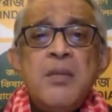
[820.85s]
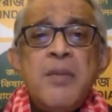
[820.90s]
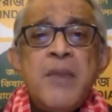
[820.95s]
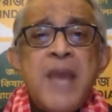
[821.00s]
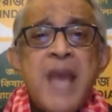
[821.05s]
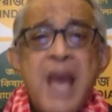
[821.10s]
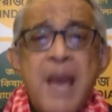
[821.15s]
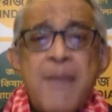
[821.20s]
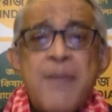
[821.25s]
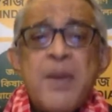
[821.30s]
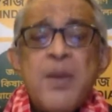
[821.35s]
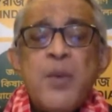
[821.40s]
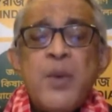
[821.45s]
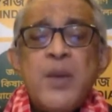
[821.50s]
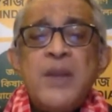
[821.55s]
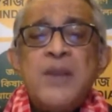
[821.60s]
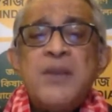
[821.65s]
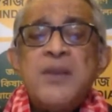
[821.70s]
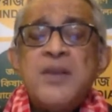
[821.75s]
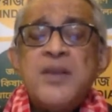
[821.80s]
be happy
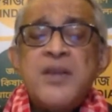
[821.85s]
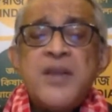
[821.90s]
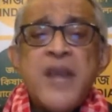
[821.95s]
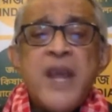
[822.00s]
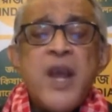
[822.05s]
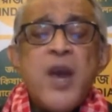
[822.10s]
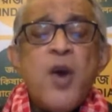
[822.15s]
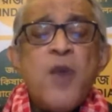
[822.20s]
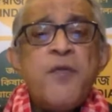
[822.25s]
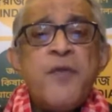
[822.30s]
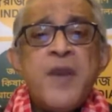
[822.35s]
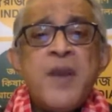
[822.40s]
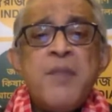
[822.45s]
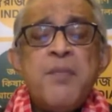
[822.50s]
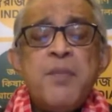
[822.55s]
with stay of